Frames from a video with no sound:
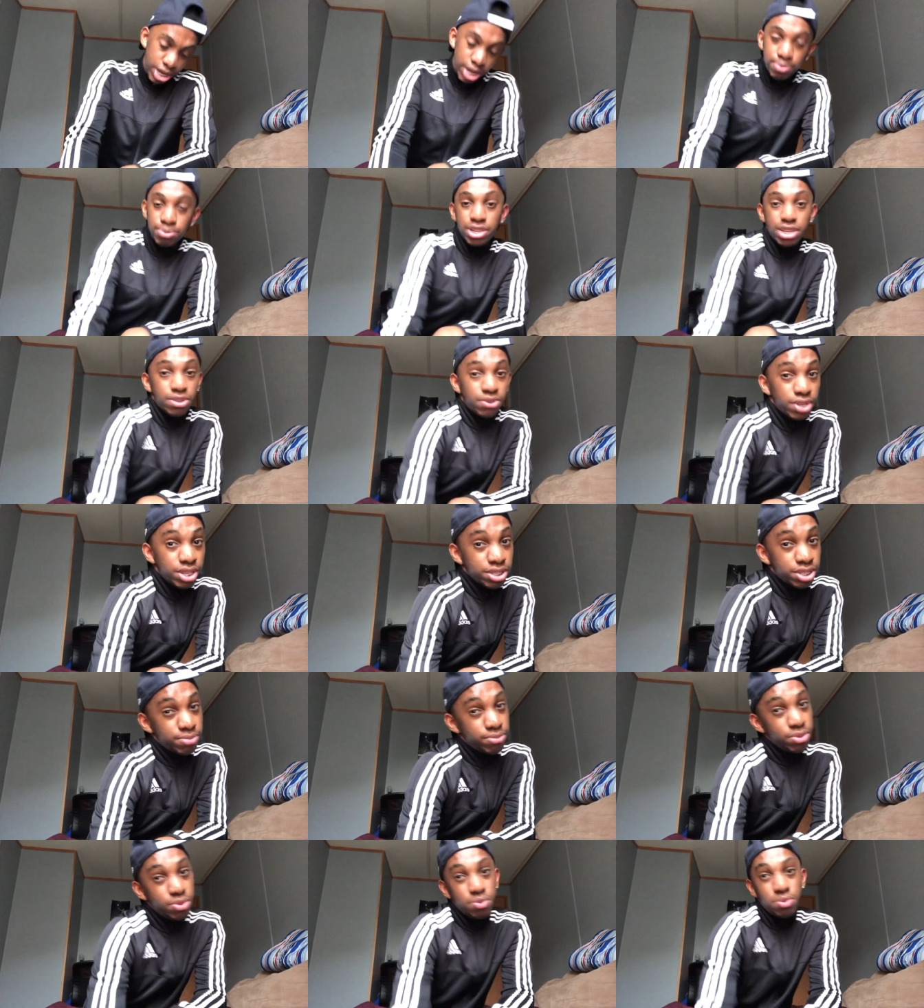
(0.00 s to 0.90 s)
but I plan on getting
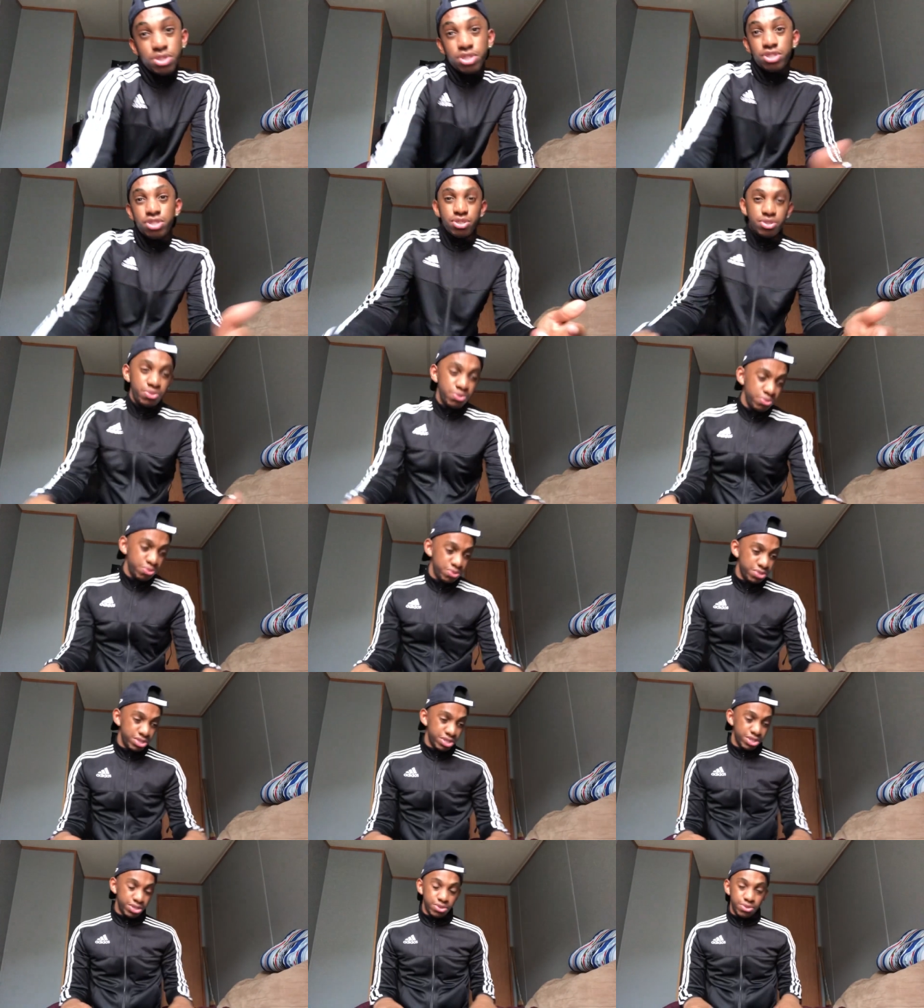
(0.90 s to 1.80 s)
some new ones soon,
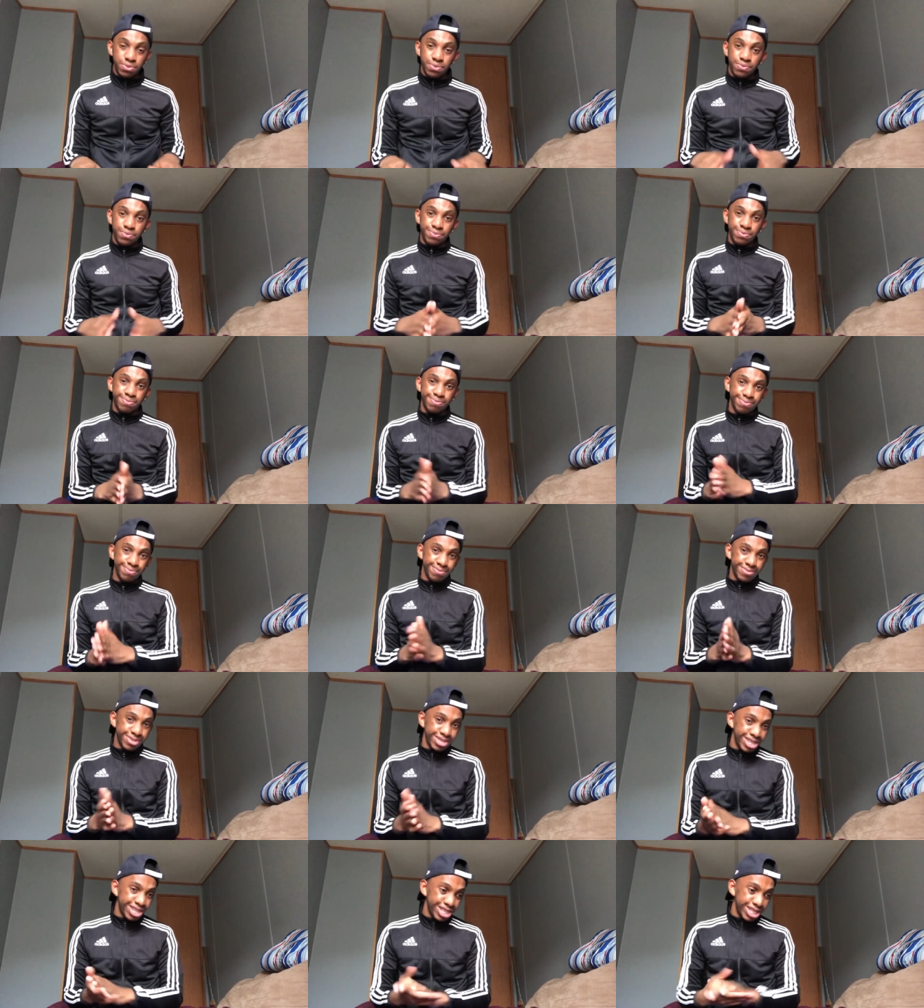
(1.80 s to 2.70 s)
so
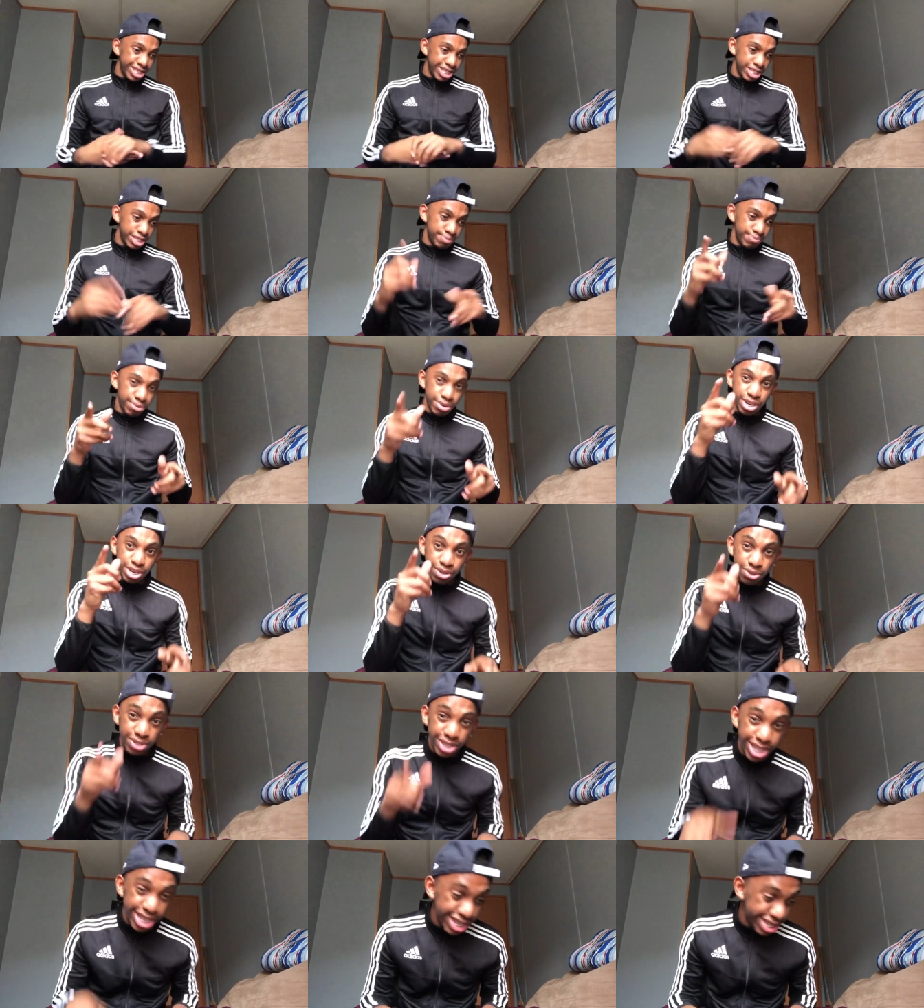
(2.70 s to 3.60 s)
let's pray
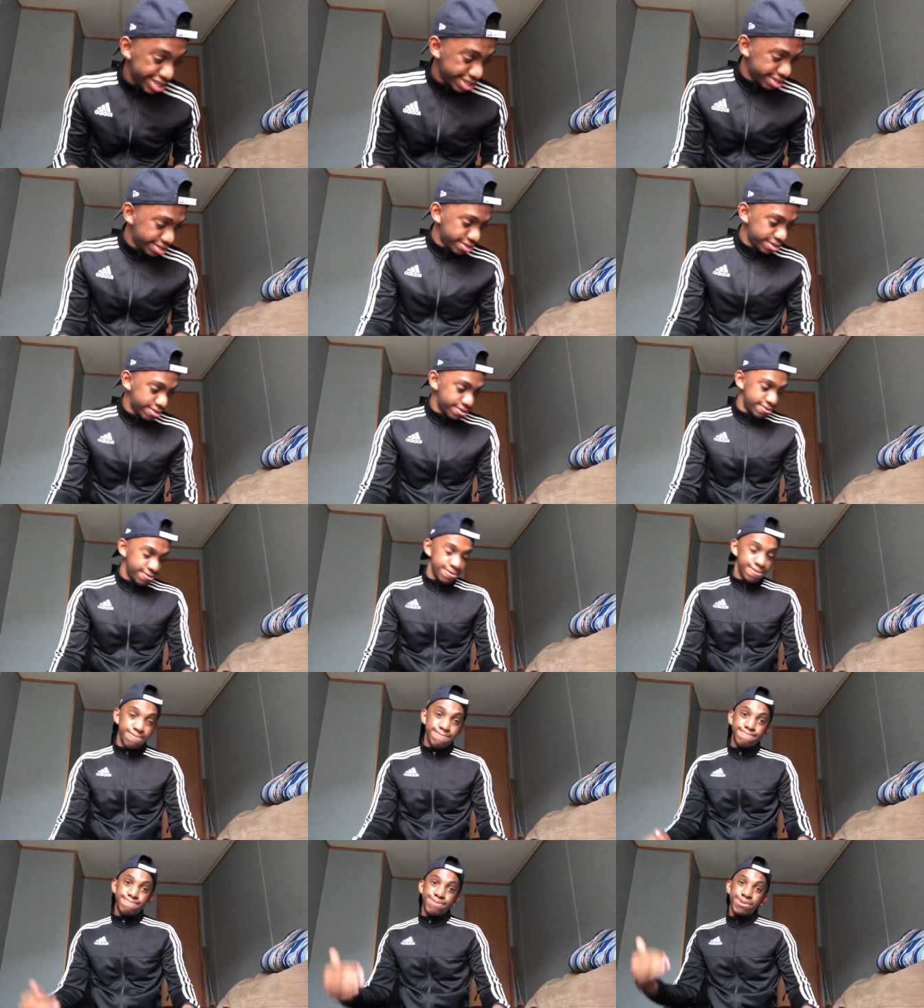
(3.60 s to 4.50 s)
on that.
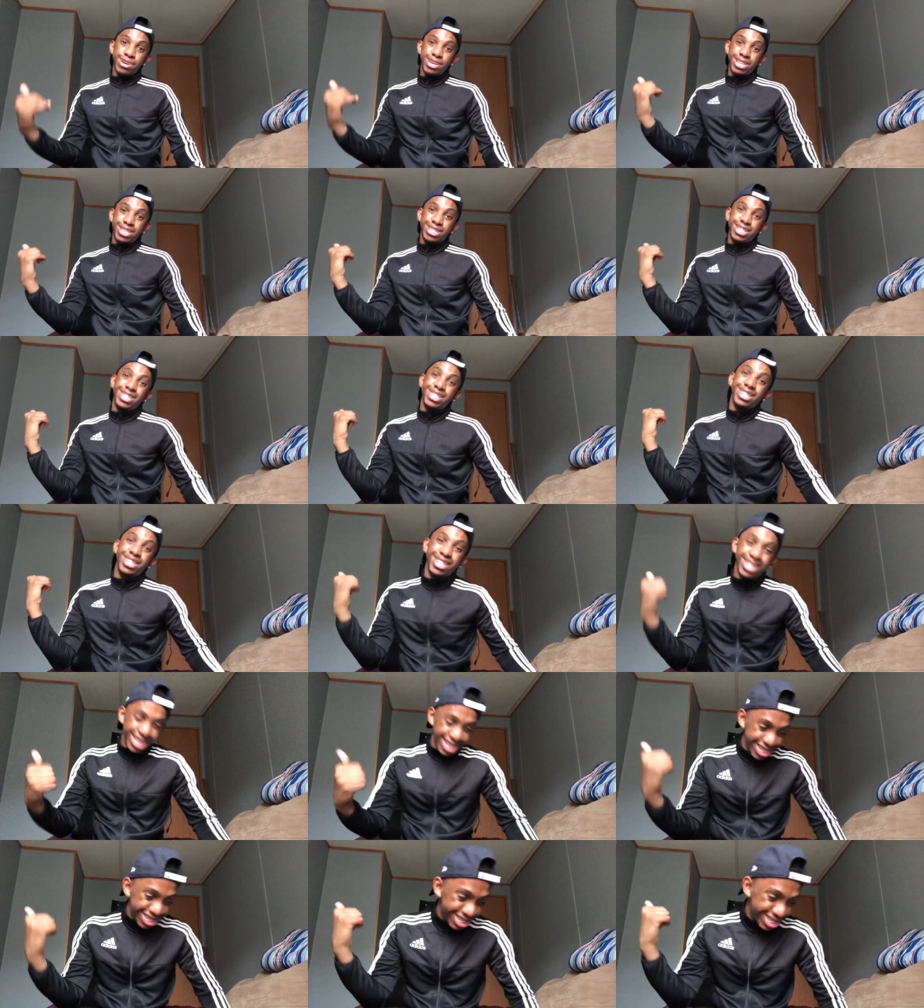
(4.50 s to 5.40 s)
Put
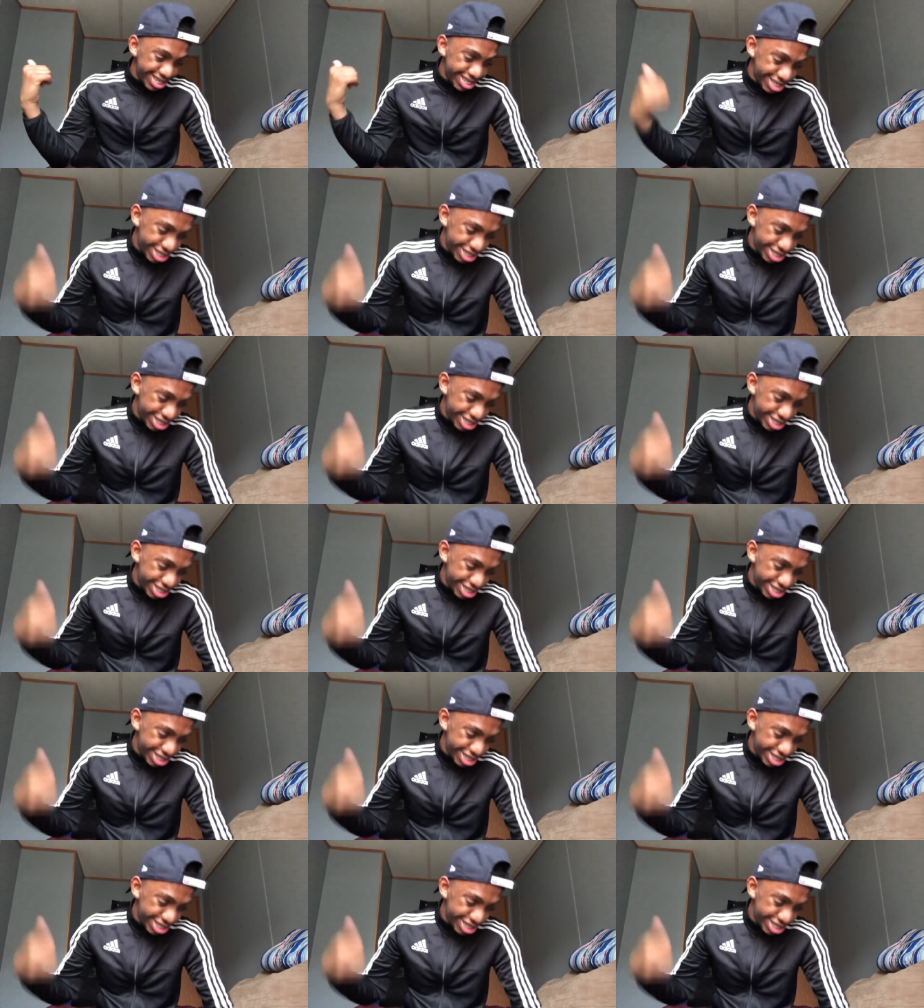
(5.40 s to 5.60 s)
Nick's